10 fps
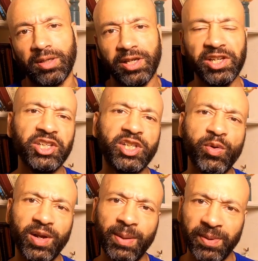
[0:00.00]
Initially,
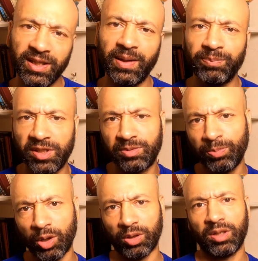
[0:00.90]
when I picked up this
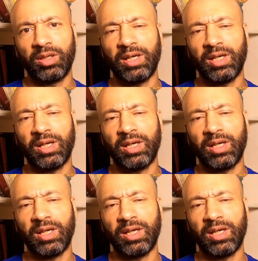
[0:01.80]
book,